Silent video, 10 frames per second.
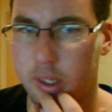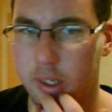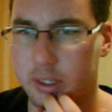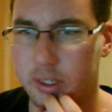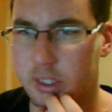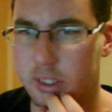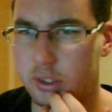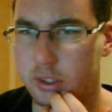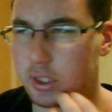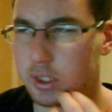He makes
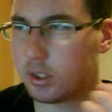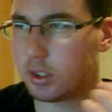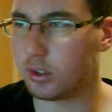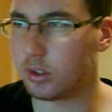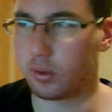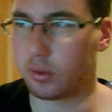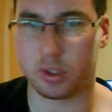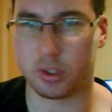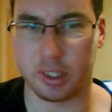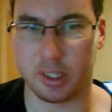this John
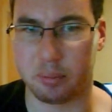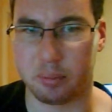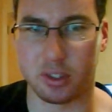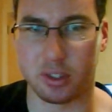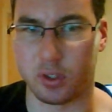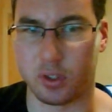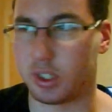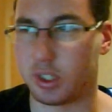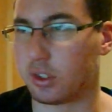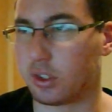Cena and Miz
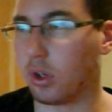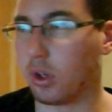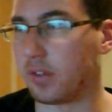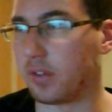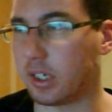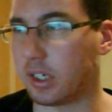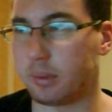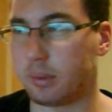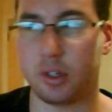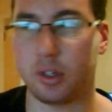versus the Corre for the tag
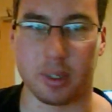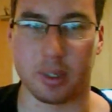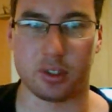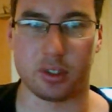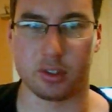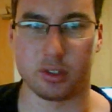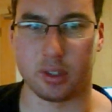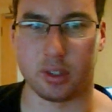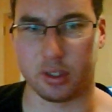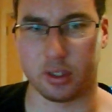team title match as
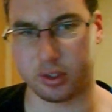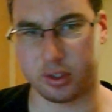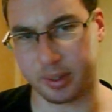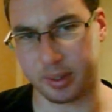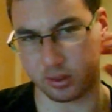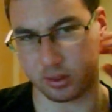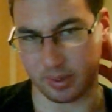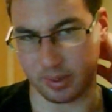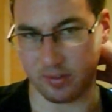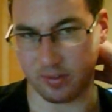the
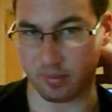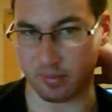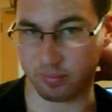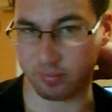main event.